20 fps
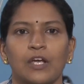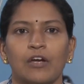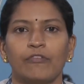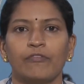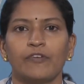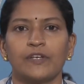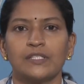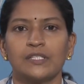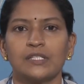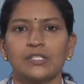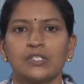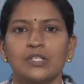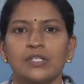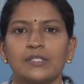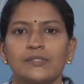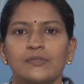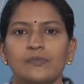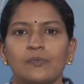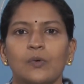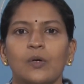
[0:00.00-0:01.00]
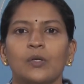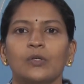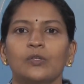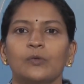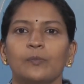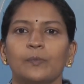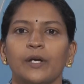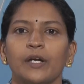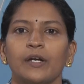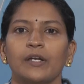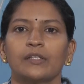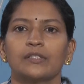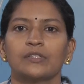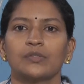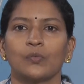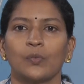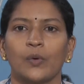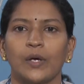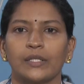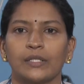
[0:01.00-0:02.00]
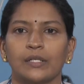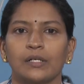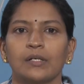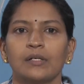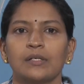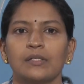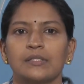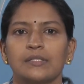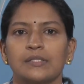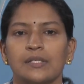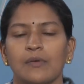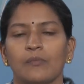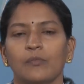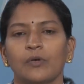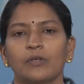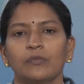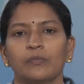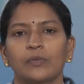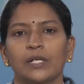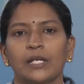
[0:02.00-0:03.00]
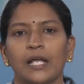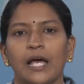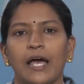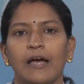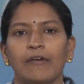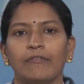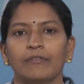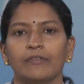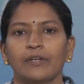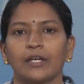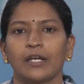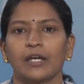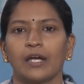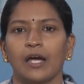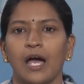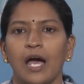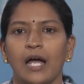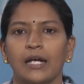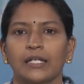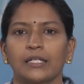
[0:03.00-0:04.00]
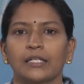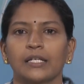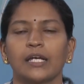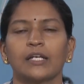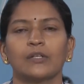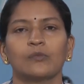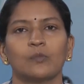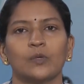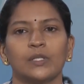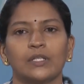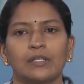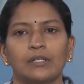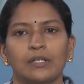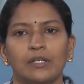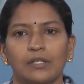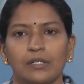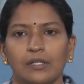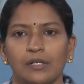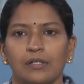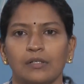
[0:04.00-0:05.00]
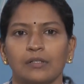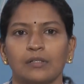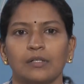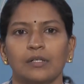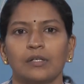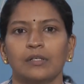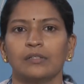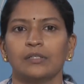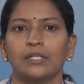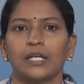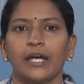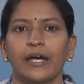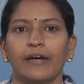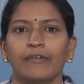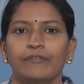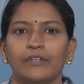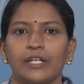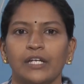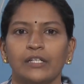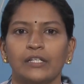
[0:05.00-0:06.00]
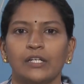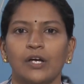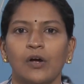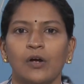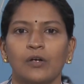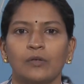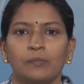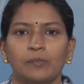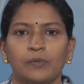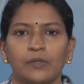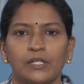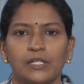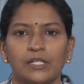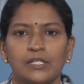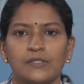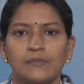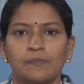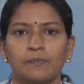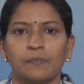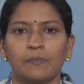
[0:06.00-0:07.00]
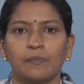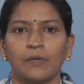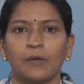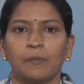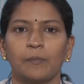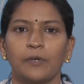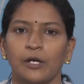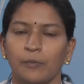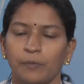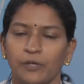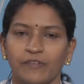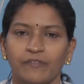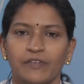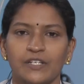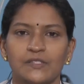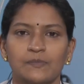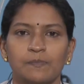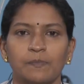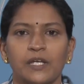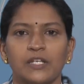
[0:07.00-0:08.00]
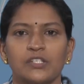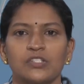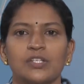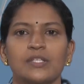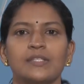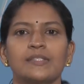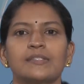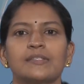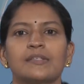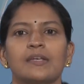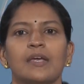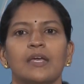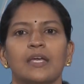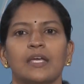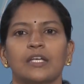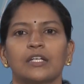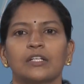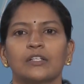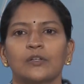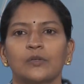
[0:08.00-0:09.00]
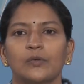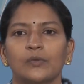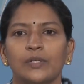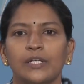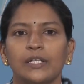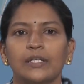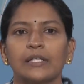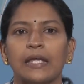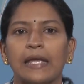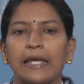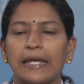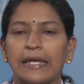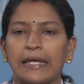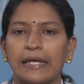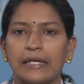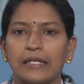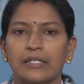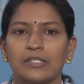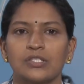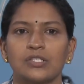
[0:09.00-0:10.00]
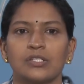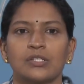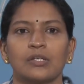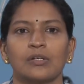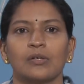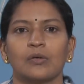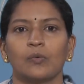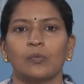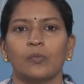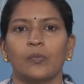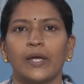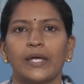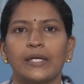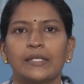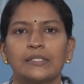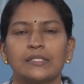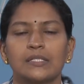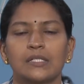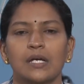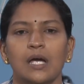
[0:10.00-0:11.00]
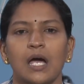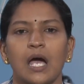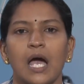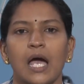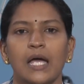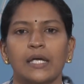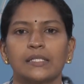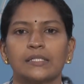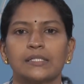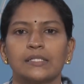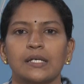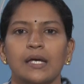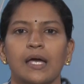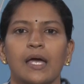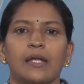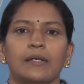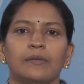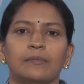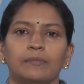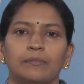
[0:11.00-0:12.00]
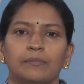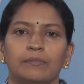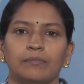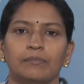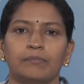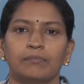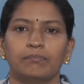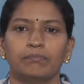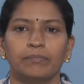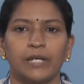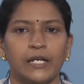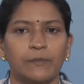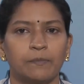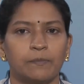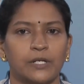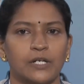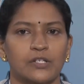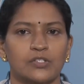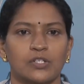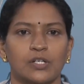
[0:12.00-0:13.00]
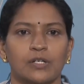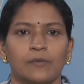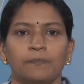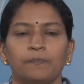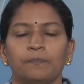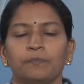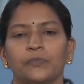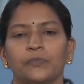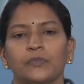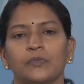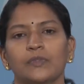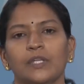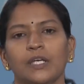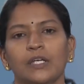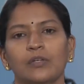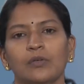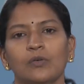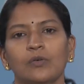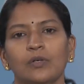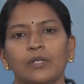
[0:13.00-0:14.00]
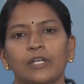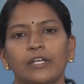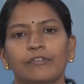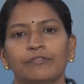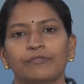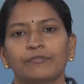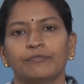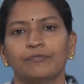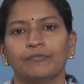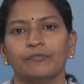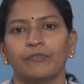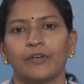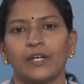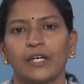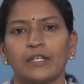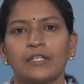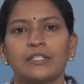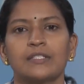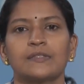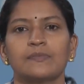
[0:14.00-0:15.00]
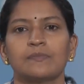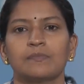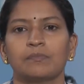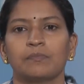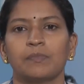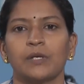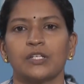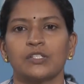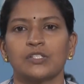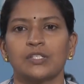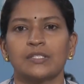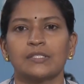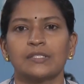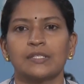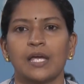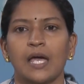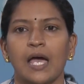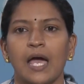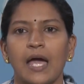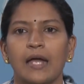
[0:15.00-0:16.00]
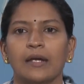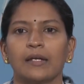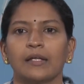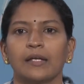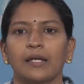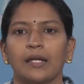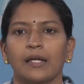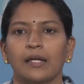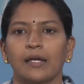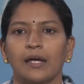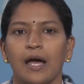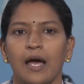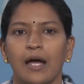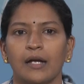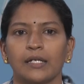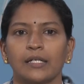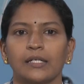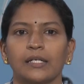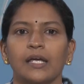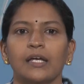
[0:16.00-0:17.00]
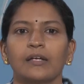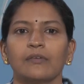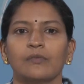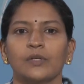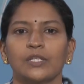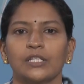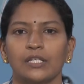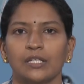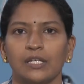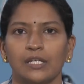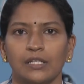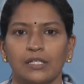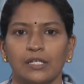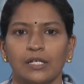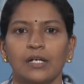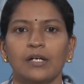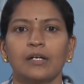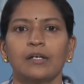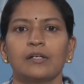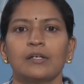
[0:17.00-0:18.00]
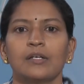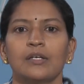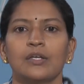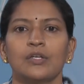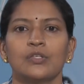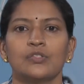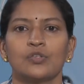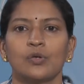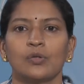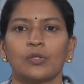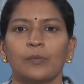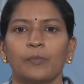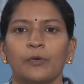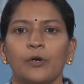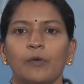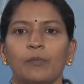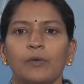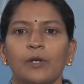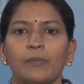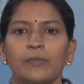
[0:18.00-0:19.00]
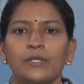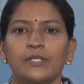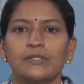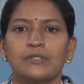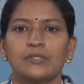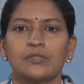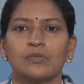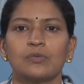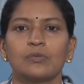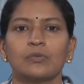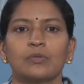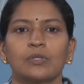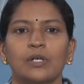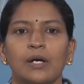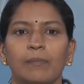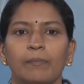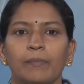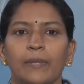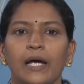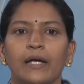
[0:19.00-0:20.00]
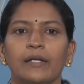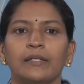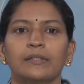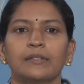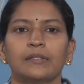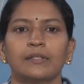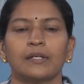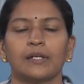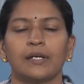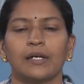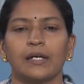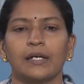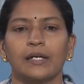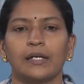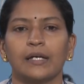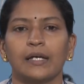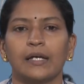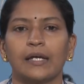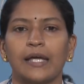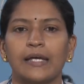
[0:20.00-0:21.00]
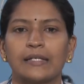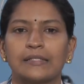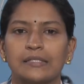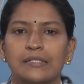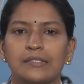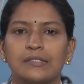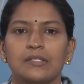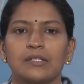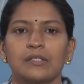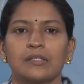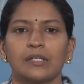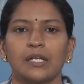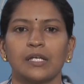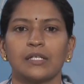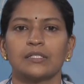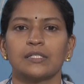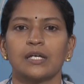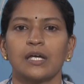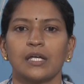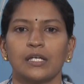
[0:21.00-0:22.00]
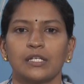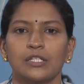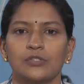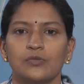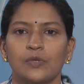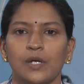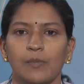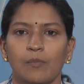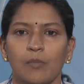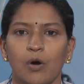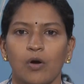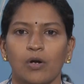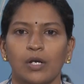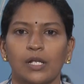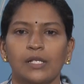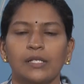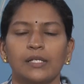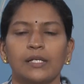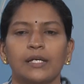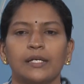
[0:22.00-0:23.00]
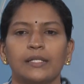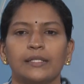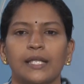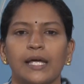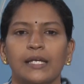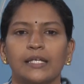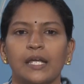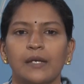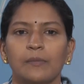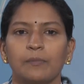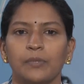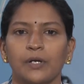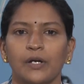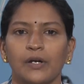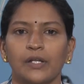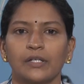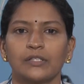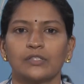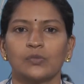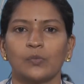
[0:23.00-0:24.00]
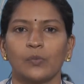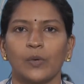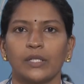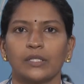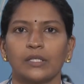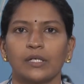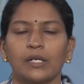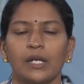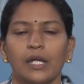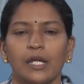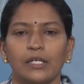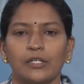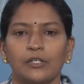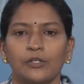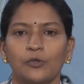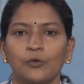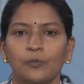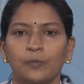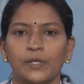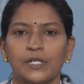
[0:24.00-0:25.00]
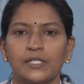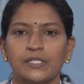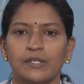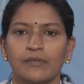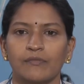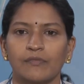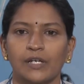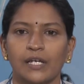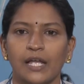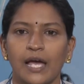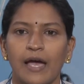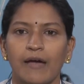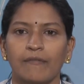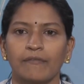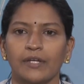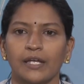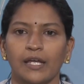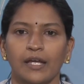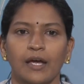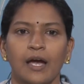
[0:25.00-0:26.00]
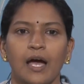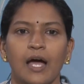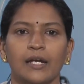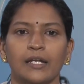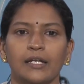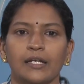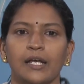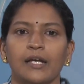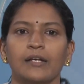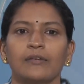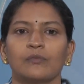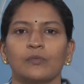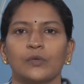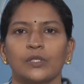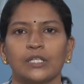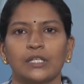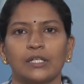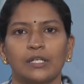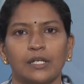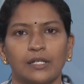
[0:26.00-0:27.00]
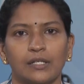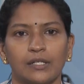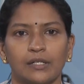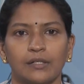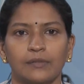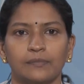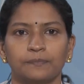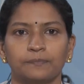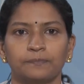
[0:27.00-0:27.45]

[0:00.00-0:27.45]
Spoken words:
Physicians want to predict whether someone will have a heart attack within a year. They have data on previous patients, including age, weight, height, and blood pressure. They know if various patients had a heart attack within a year. So the problem is to combine existing data into a model that can predict whether a new person will have a heart attack within a year.